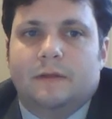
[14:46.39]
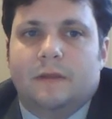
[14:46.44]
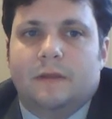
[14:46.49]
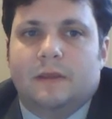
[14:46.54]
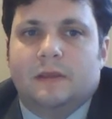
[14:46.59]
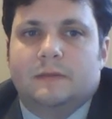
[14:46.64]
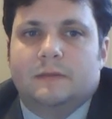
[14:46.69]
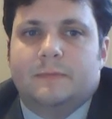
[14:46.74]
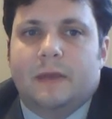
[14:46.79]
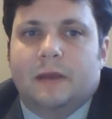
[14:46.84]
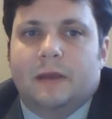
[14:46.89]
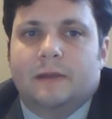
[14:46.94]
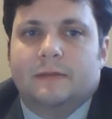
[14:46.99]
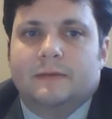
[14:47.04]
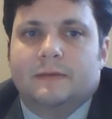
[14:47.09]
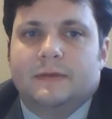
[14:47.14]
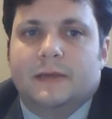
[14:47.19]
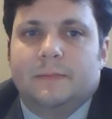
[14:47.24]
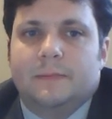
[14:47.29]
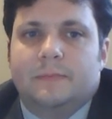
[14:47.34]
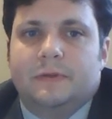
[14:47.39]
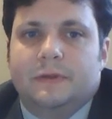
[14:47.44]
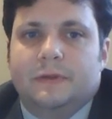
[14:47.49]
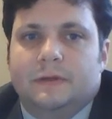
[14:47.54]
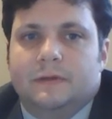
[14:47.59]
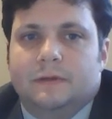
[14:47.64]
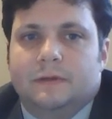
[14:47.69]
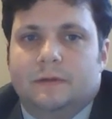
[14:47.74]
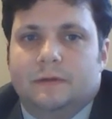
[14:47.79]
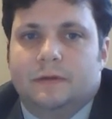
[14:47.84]
so that it's back in the same
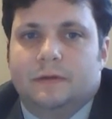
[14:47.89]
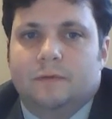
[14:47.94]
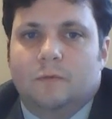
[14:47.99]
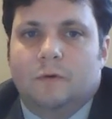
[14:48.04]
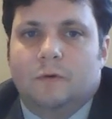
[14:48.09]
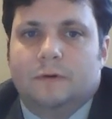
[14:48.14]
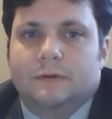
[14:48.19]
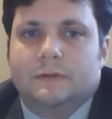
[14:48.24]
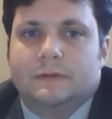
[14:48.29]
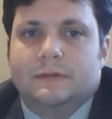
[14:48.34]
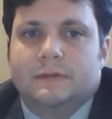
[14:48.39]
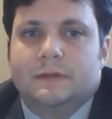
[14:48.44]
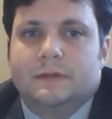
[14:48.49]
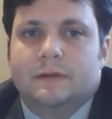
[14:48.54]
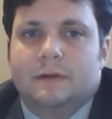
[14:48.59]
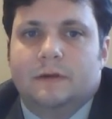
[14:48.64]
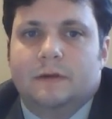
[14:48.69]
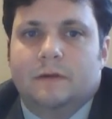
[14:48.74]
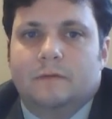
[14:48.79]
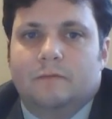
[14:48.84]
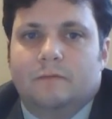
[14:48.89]
position that it was,